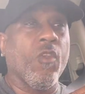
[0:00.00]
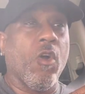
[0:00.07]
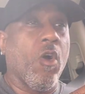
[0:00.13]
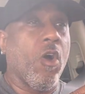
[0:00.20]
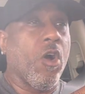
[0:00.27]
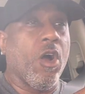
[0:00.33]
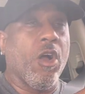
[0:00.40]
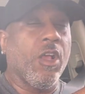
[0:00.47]

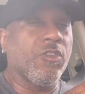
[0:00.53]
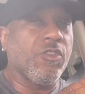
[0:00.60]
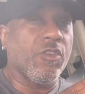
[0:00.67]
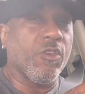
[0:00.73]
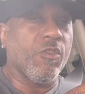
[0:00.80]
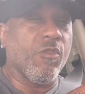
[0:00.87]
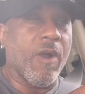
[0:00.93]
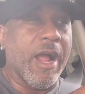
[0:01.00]
or hustle
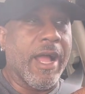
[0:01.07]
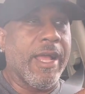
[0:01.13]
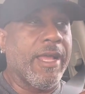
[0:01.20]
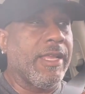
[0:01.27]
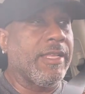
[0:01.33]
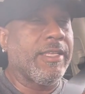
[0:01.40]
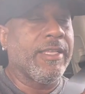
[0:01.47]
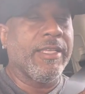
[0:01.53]
to
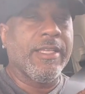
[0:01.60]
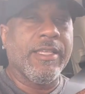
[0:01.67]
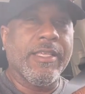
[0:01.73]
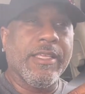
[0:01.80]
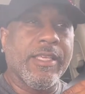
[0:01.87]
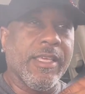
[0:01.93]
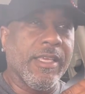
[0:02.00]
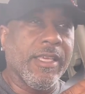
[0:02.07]
grind
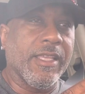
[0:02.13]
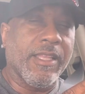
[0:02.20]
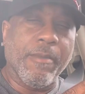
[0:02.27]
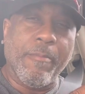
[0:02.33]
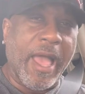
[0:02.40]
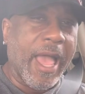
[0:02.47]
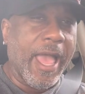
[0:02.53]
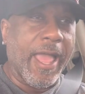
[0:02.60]
can get the
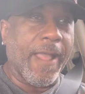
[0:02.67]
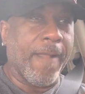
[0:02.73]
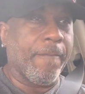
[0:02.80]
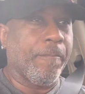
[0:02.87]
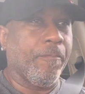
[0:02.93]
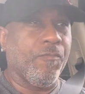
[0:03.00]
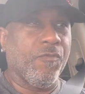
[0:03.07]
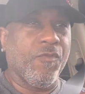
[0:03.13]
bag.
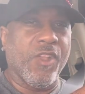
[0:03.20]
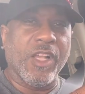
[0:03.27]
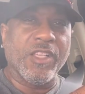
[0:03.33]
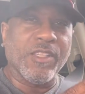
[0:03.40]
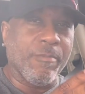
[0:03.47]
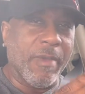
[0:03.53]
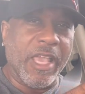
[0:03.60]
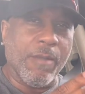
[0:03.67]

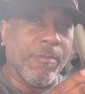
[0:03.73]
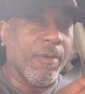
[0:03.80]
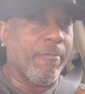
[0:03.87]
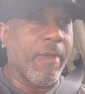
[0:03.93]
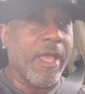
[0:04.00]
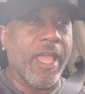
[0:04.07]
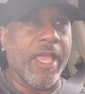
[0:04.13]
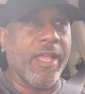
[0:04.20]
Doesn't make them a
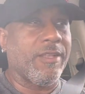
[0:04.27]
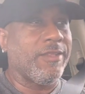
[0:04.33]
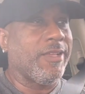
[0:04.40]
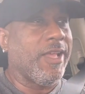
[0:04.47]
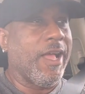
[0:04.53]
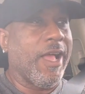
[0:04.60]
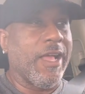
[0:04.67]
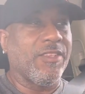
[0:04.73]
man.
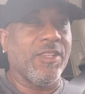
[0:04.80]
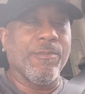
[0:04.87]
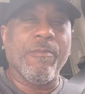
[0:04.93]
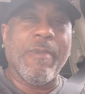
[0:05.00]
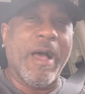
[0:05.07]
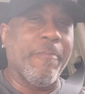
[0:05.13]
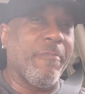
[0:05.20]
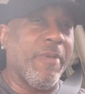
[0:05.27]
Some of
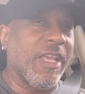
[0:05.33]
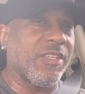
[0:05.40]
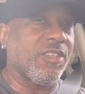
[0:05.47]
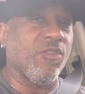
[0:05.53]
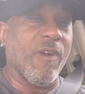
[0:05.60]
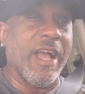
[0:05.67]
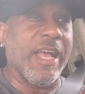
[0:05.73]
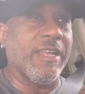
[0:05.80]
my
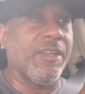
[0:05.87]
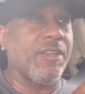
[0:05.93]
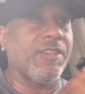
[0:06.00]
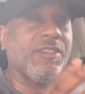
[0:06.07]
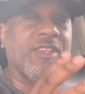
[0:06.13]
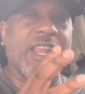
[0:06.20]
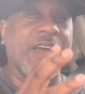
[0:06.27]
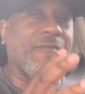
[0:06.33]
best
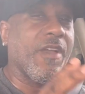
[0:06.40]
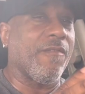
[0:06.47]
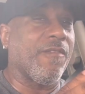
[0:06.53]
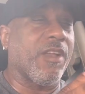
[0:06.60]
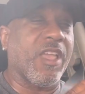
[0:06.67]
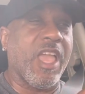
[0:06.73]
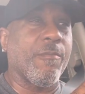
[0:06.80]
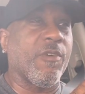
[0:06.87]
grinders that I've ever
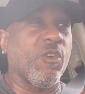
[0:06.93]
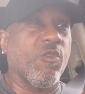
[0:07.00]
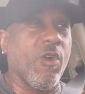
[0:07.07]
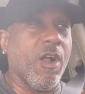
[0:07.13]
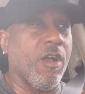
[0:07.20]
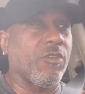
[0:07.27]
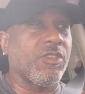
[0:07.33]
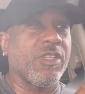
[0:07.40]
came
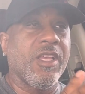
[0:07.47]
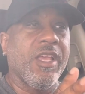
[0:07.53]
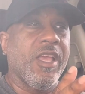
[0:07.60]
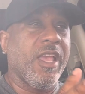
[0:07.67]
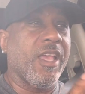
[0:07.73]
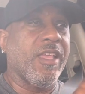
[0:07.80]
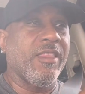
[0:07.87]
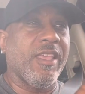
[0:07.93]
across
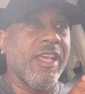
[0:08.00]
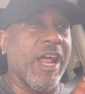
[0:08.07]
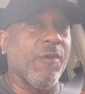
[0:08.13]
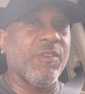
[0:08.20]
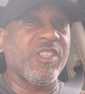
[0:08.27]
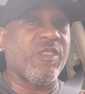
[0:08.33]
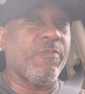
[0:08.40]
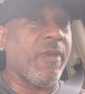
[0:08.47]
and that I
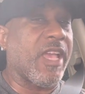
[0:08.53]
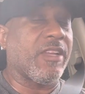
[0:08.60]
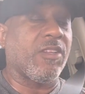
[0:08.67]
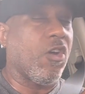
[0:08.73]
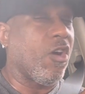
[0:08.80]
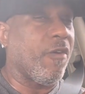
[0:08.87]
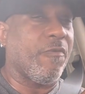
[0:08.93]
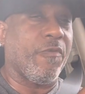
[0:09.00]
respect
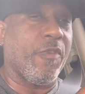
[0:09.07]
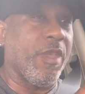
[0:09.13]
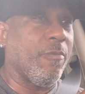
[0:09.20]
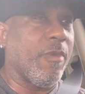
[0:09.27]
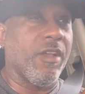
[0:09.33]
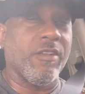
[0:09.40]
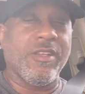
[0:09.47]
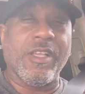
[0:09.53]
are
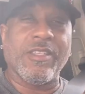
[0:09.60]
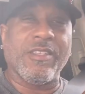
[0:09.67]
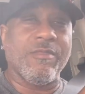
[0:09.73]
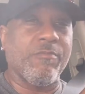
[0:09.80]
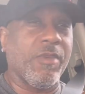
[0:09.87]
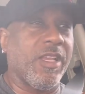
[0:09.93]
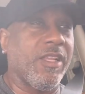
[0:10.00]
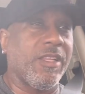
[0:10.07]
female.
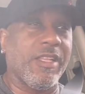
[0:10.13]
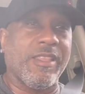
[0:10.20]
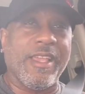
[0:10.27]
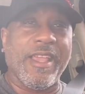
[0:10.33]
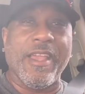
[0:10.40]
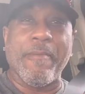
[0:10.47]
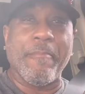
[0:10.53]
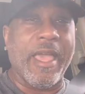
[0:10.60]
Doesn't mean that
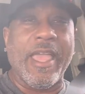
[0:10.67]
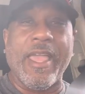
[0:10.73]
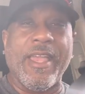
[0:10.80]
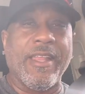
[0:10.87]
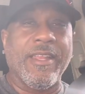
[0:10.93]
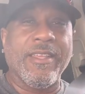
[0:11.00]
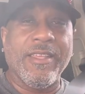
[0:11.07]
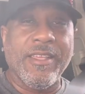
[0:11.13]
they are
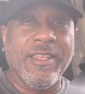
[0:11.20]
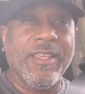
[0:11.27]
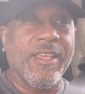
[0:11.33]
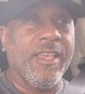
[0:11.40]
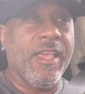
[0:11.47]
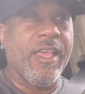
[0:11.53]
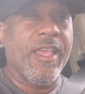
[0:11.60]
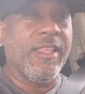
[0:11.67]
man.
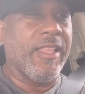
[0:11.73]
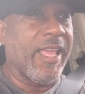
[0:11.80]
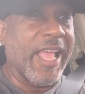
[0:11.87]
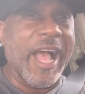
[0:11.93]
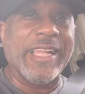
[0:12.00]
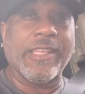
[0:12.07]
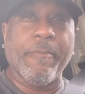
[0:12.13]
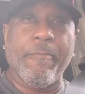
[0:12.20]
They
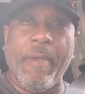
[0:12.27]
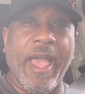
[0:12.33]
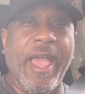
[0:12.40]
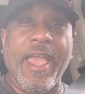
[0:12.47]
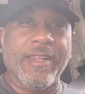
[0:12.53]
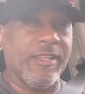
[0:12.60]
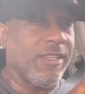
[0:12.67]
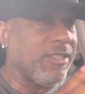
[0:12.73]
got the
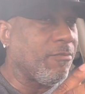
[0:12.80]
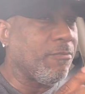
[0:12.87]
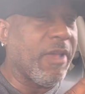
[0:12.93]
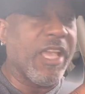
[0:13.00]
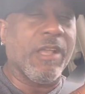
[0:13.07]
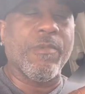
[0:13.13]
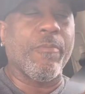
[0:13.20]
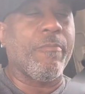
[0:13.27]
bag. Doesn't
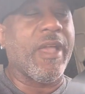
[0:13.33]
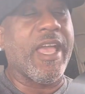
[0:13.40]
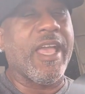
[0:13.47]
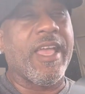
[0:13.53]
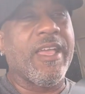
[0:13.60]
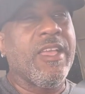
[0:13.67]
make them a man.